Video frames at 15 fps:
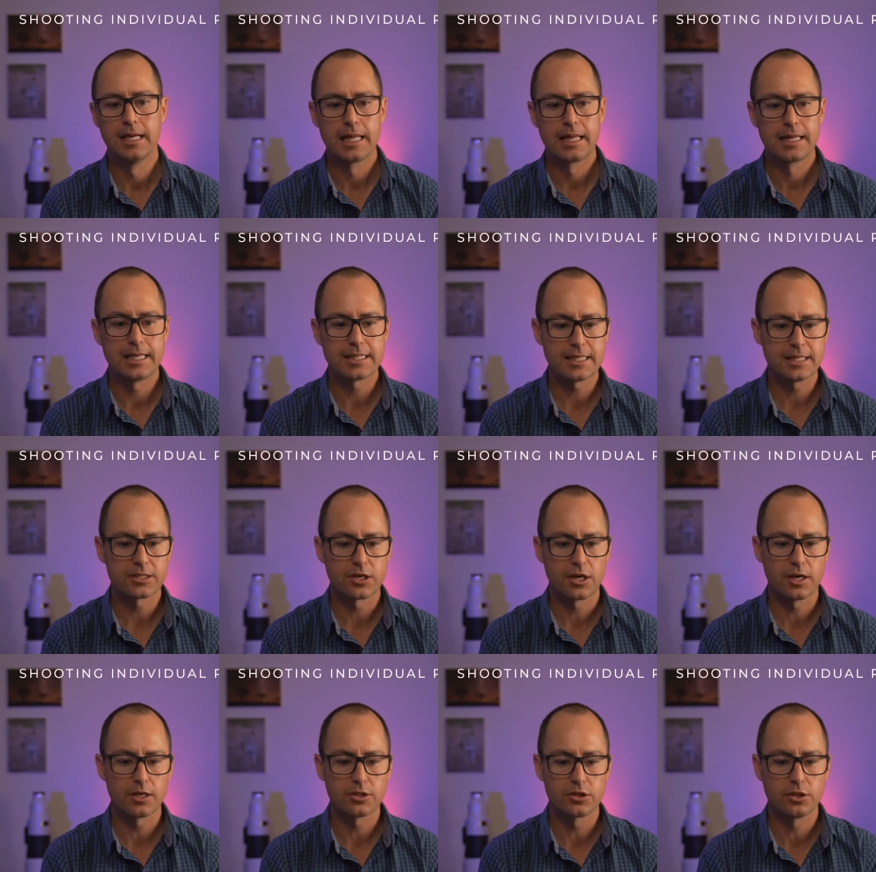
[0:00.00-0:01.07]
This is
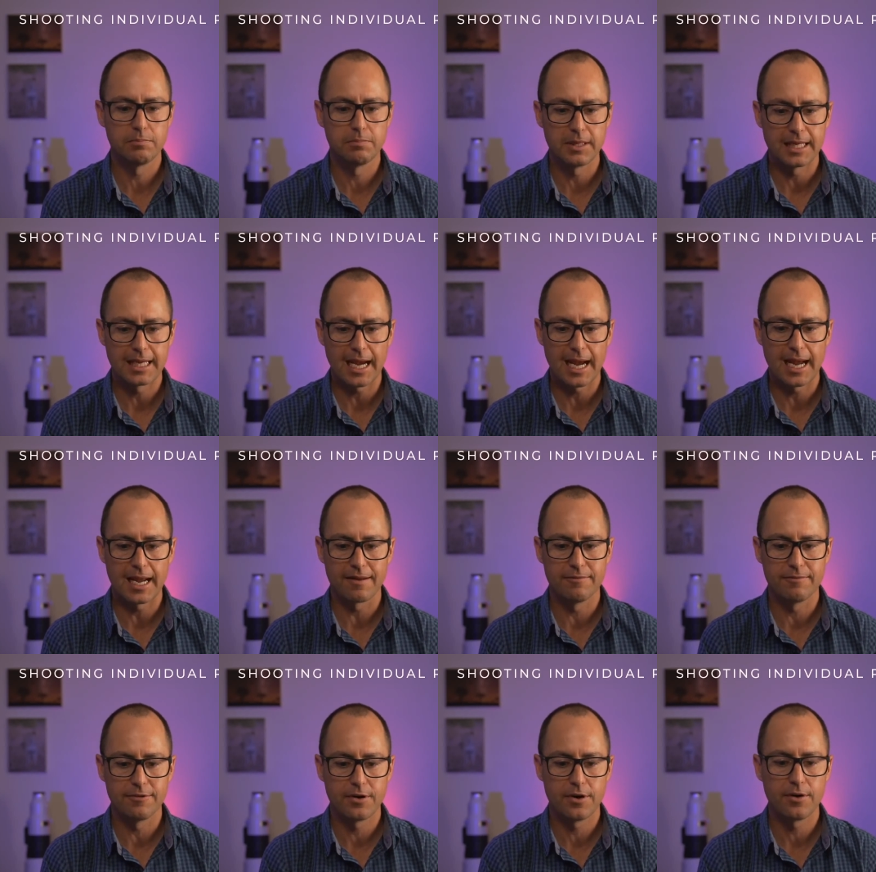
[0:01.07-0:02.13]
going to be a
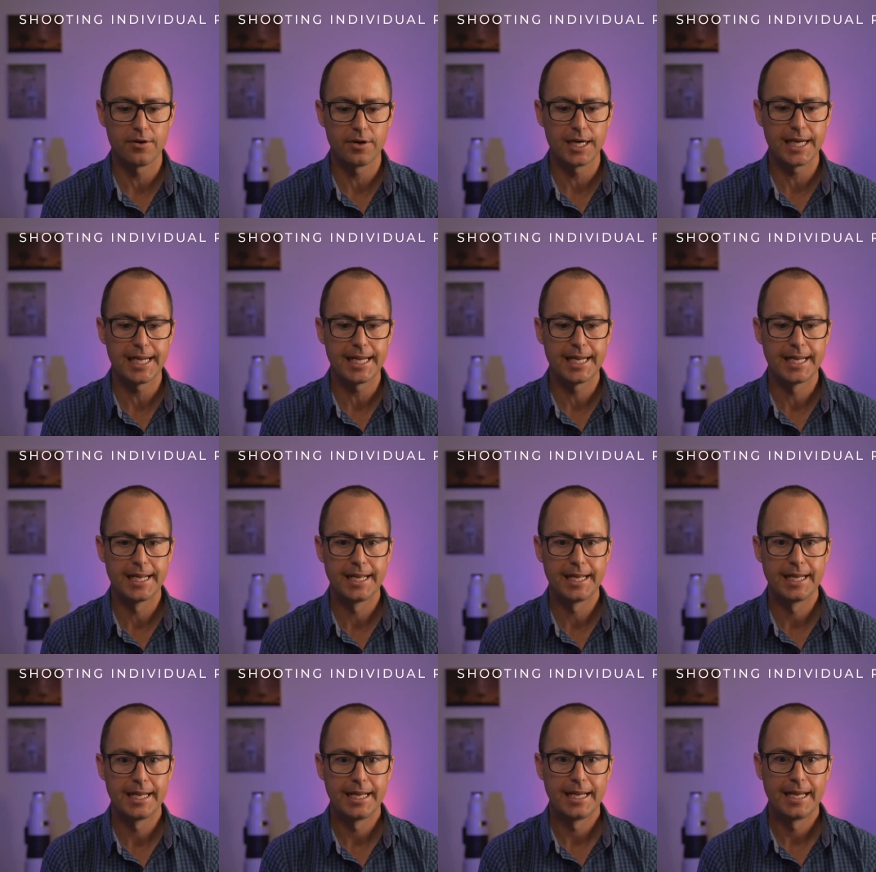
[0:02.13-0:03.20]
very
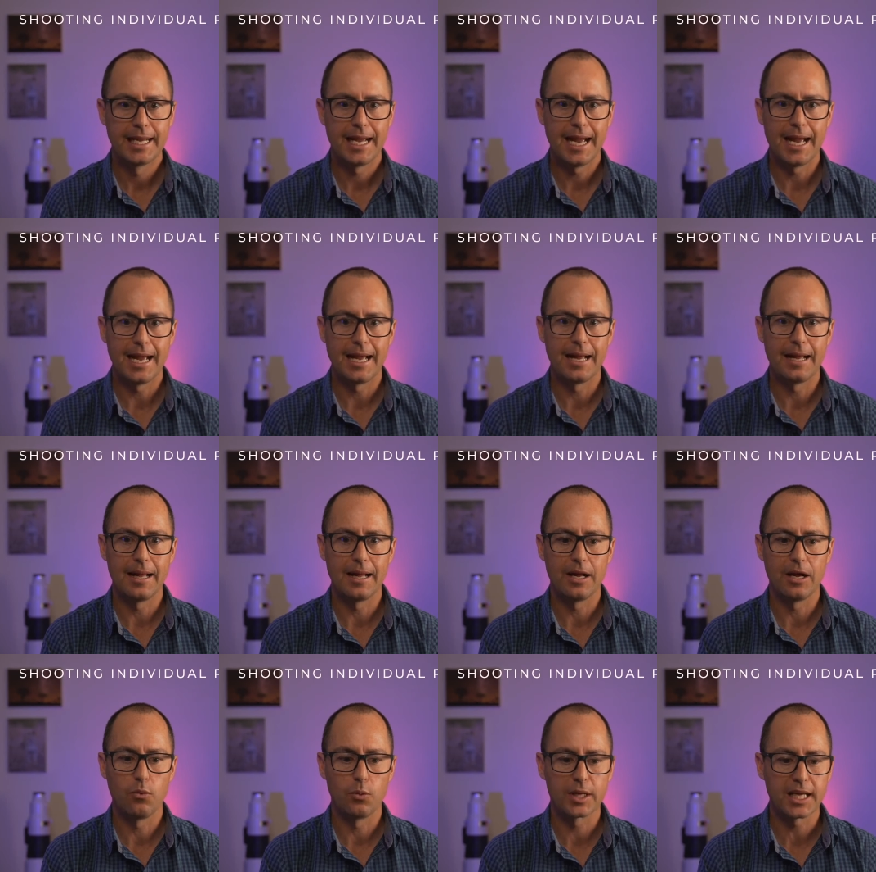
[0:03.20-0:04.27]

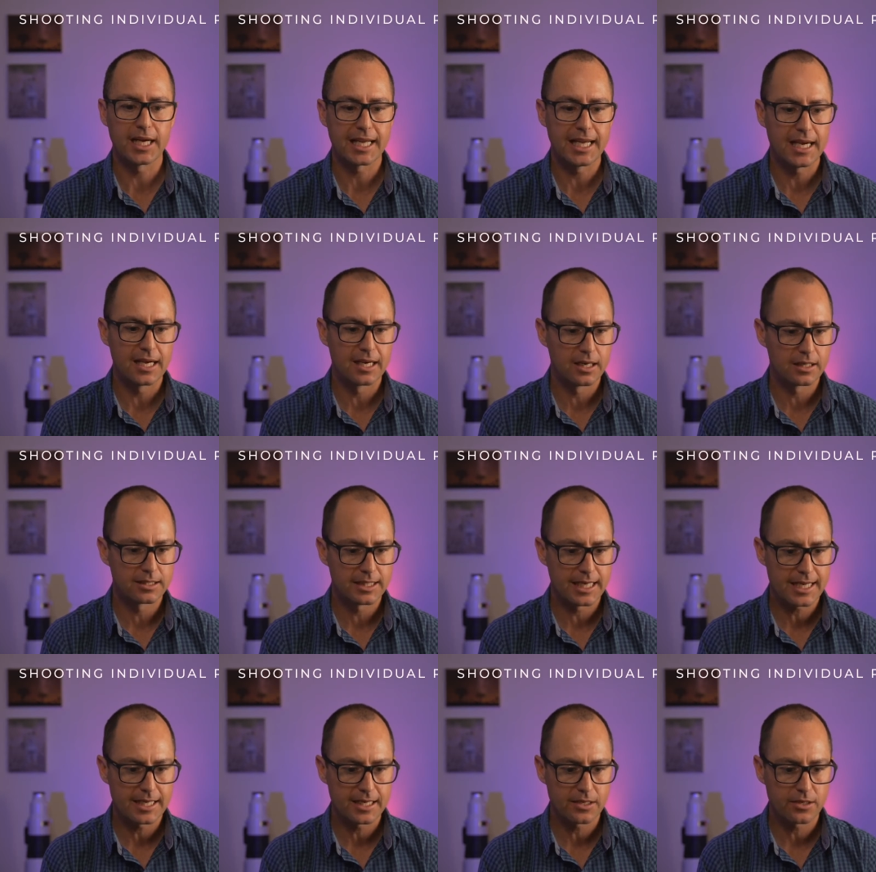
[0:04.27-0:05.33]
We're going to get a little
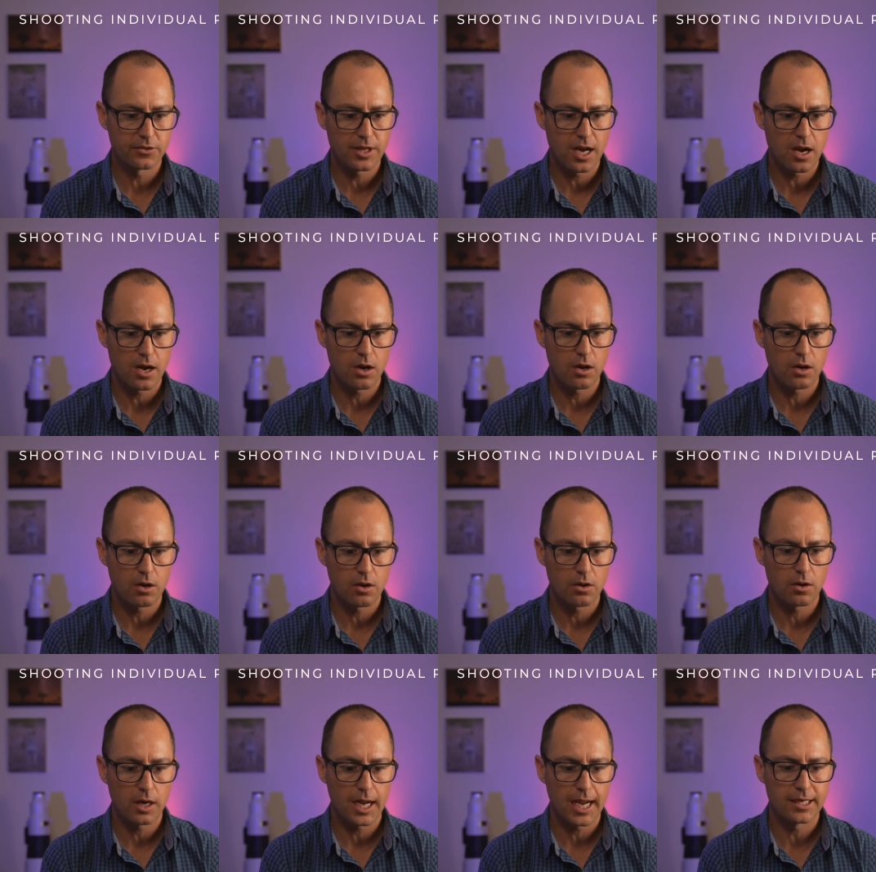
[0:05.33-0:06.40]
technical
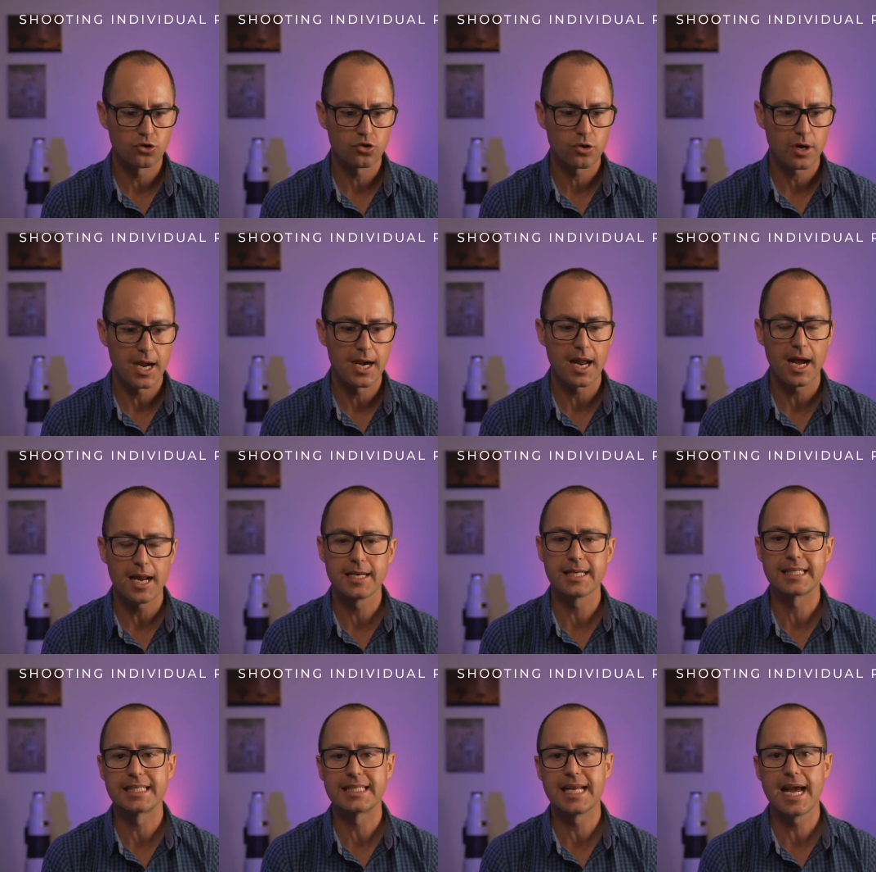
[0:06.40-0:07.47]
now and try and
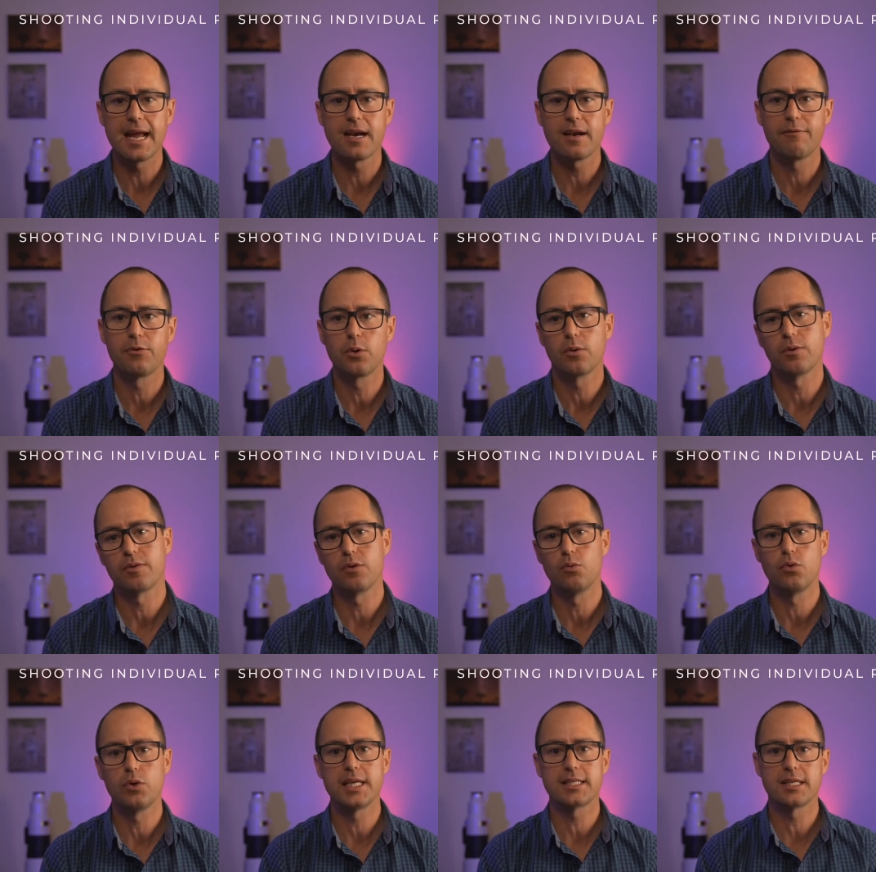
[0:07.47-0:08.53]
understand a few of the
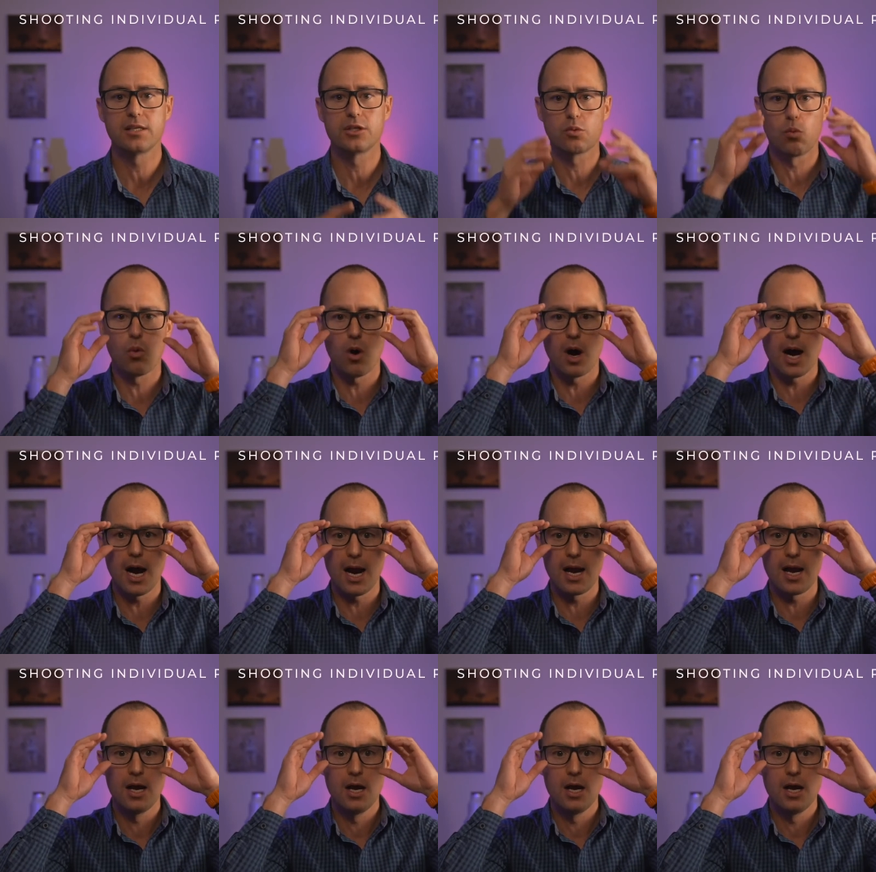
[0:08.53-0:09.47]
reasons why